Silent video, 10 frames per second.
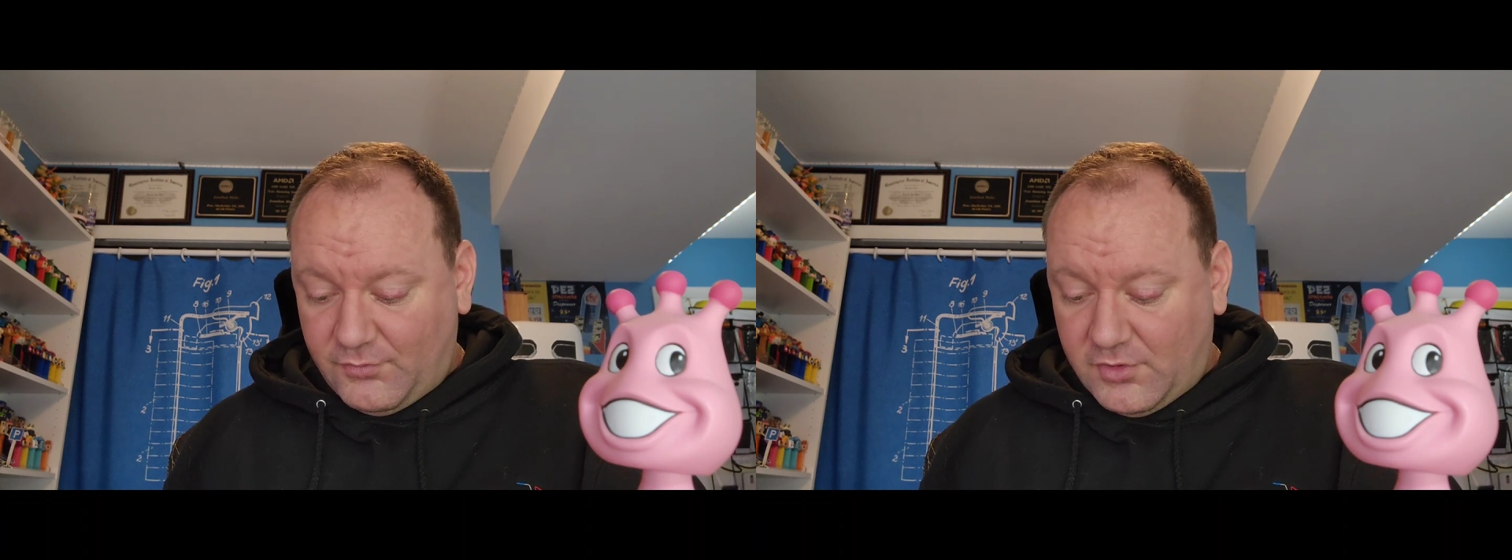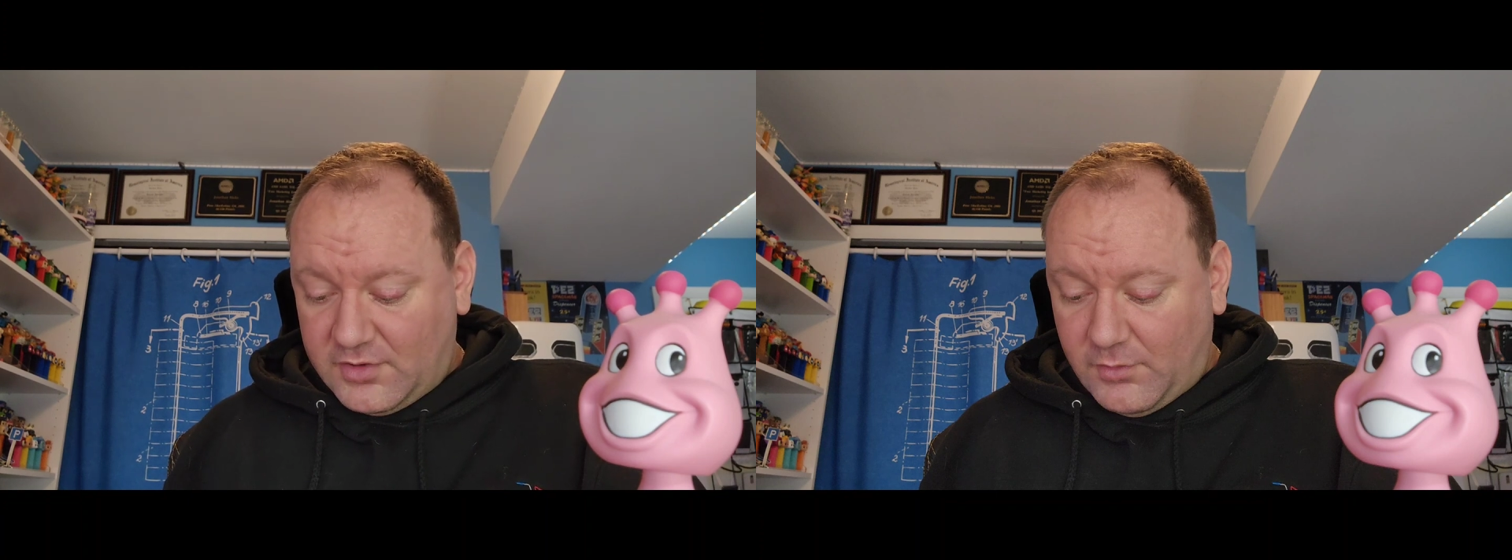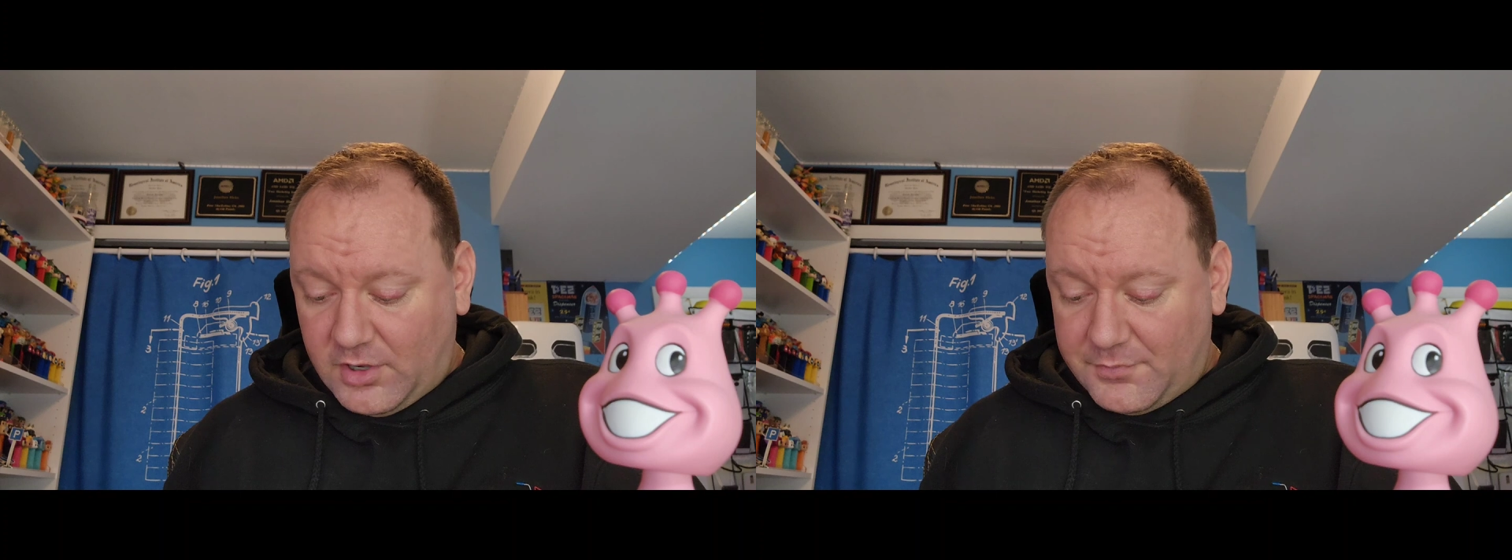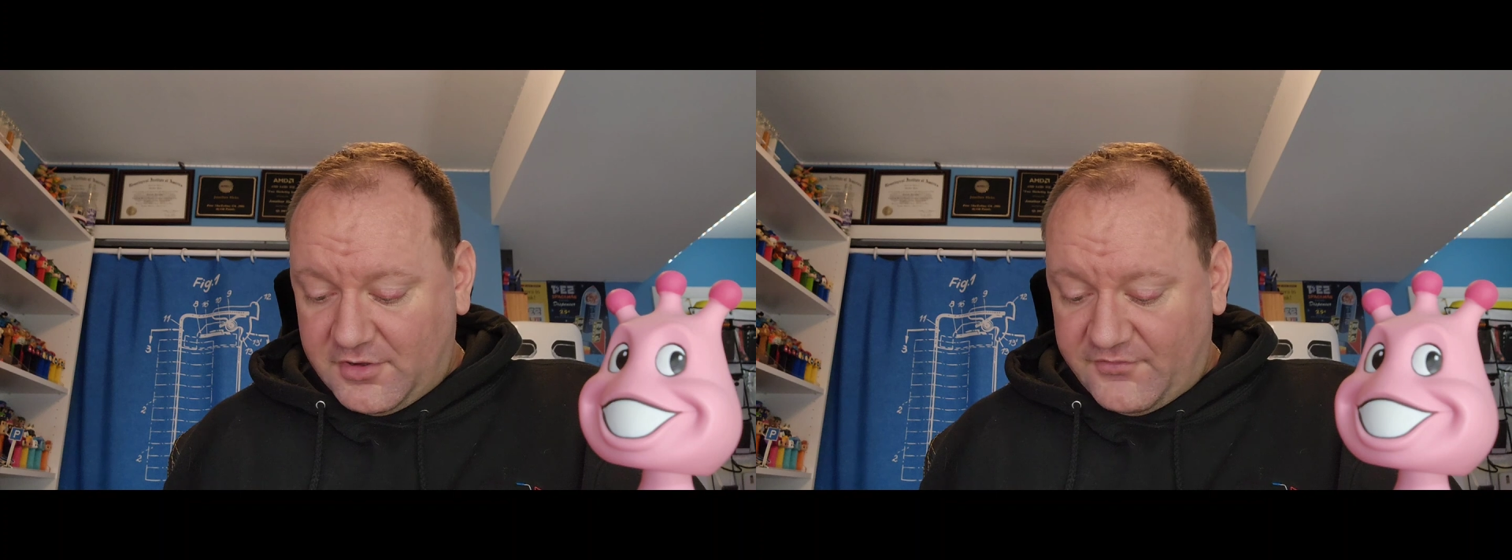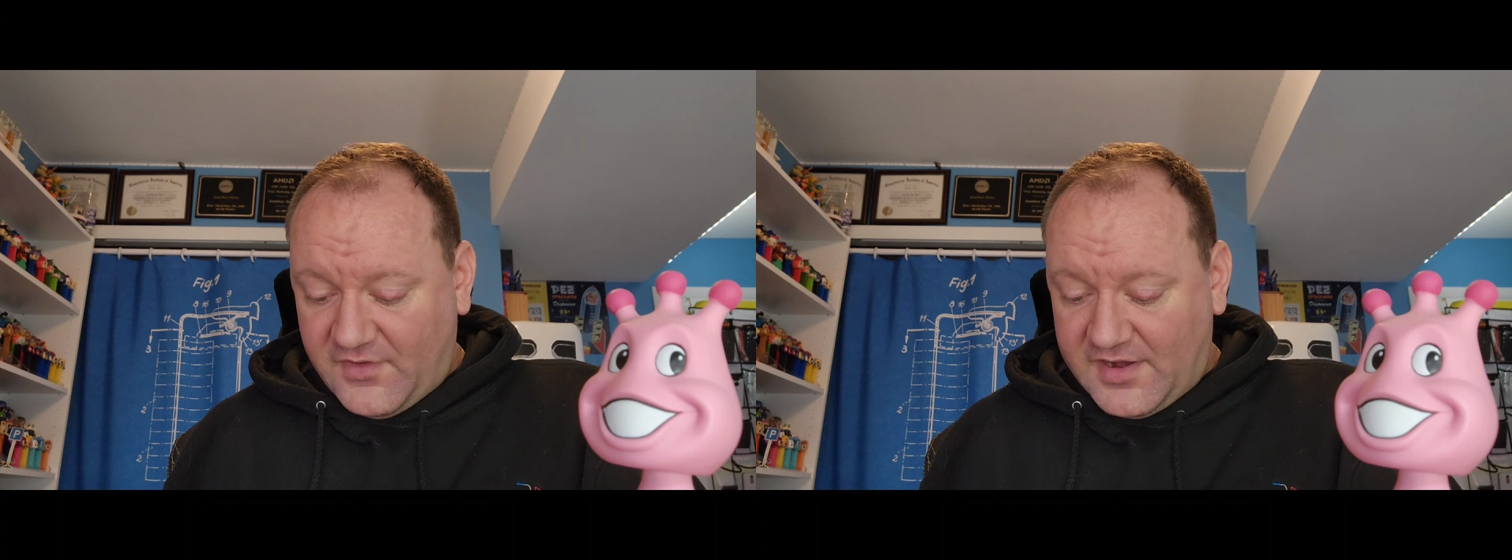1 water
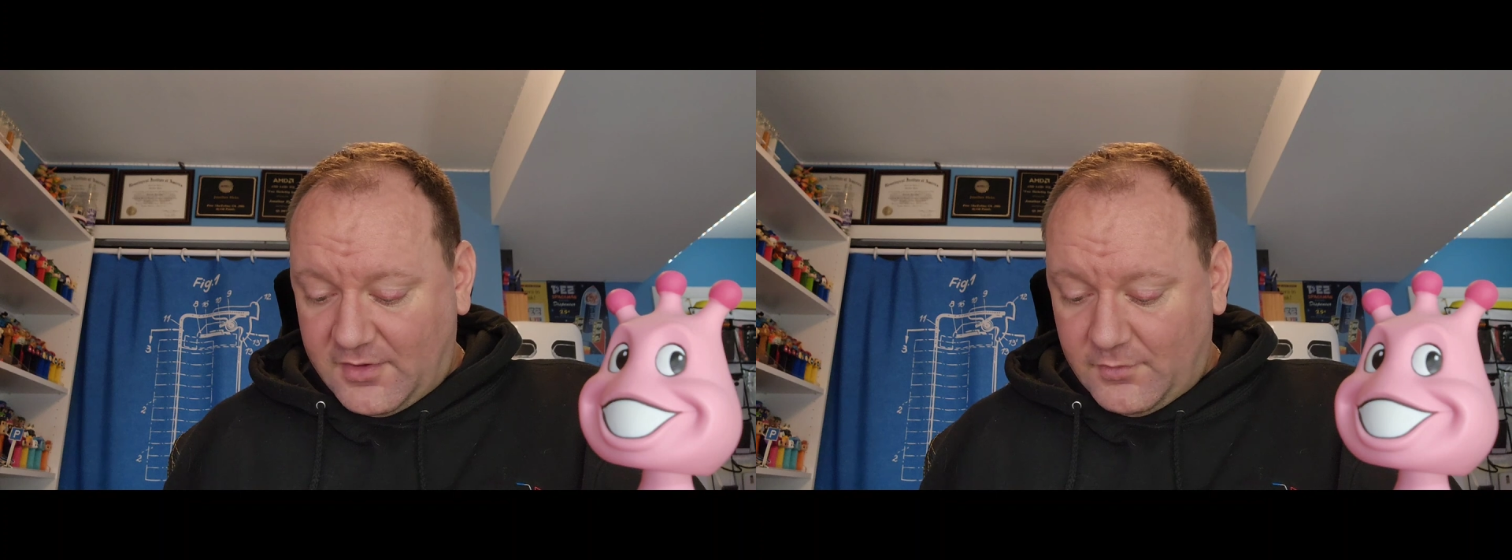purifier,